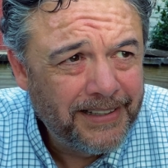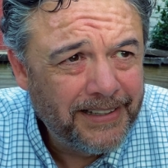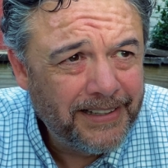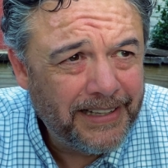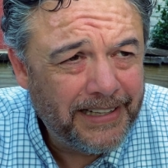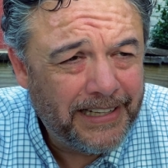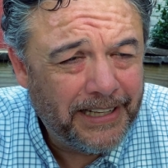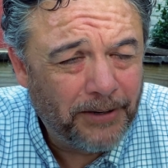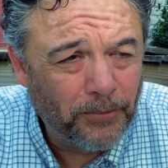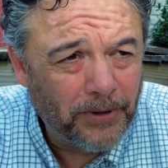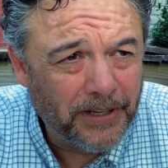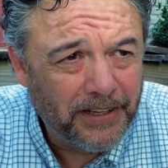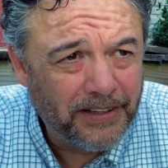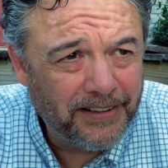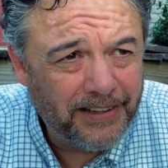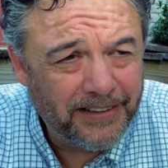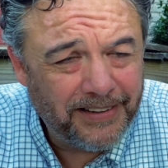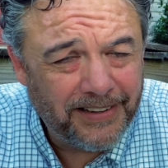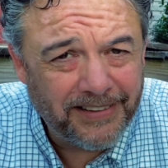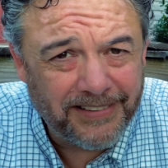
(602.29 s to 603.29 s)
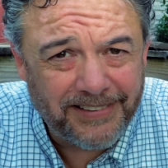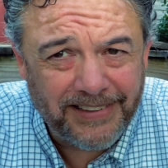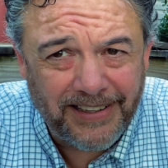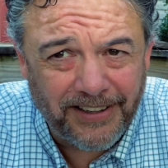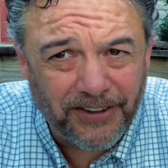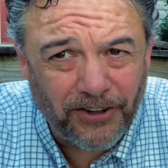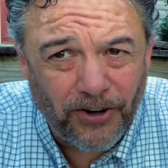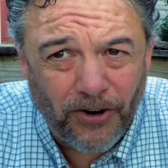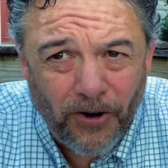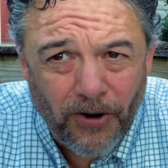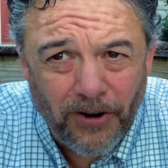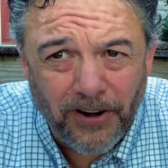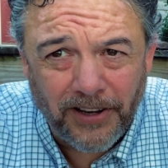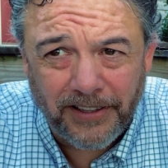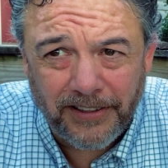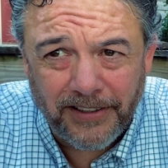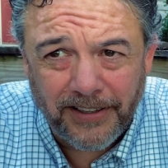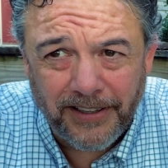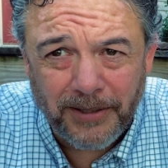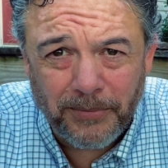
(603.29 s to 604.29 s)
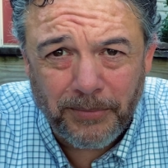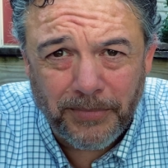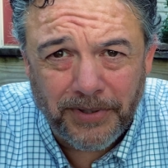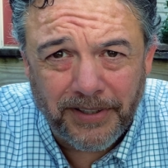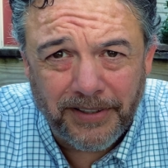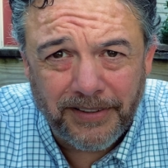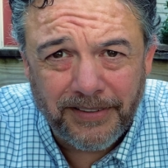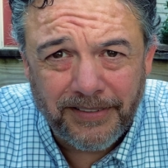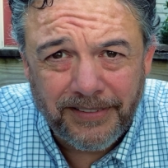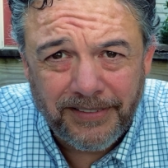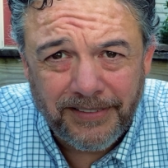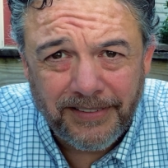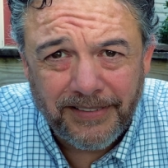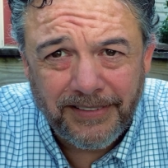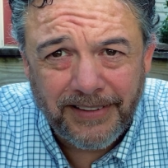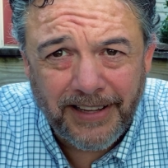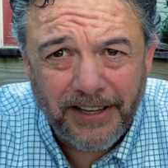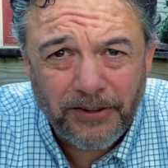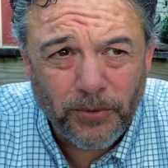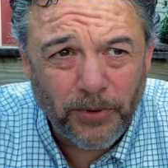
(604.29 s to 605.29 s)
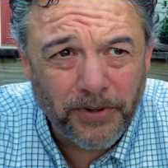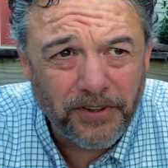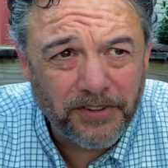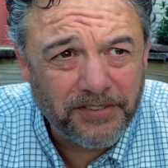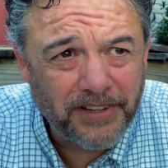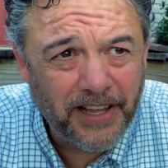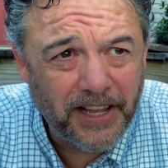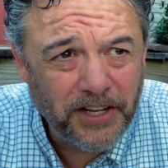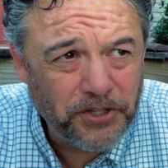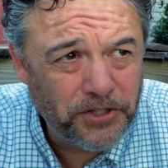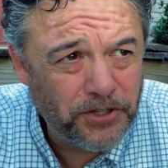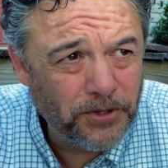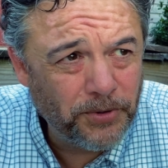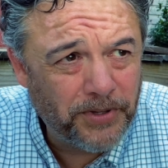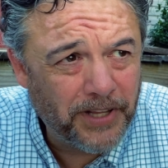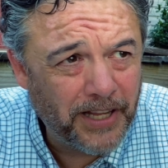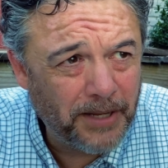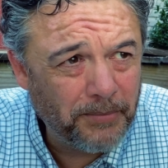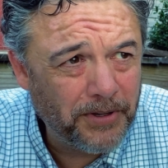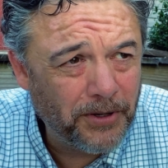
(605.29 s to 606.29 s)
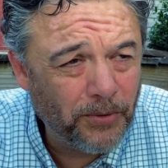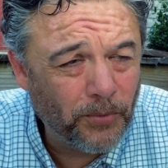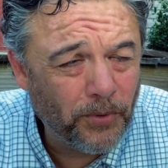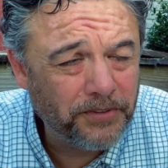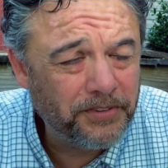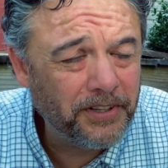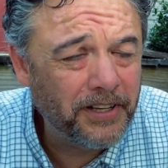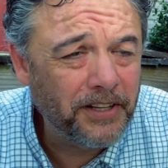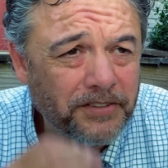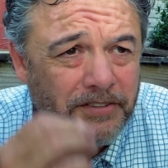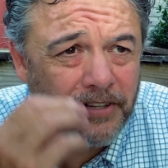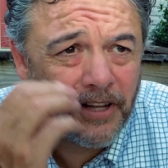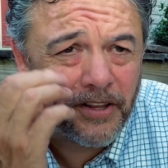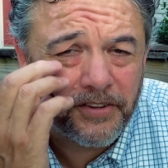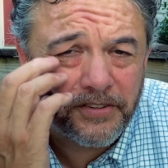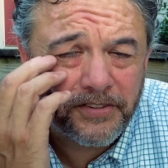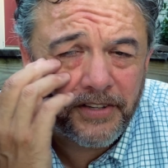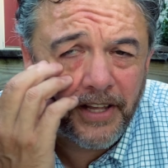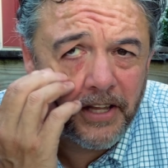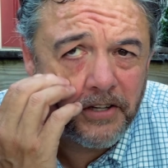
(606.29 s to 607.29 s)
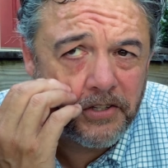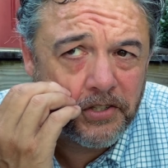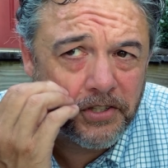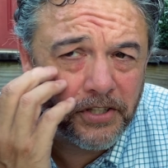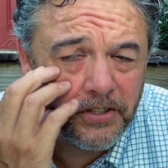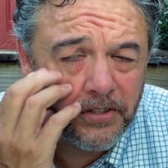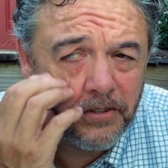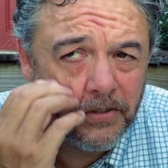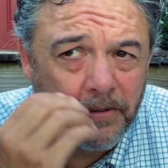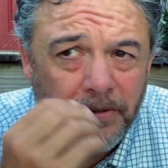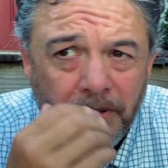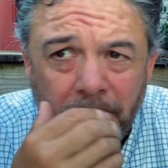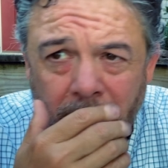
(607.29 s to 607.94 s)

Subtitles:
It didn't sound like a Harley yet, but That's where the stage 2 came in. Once they installed the stage 2,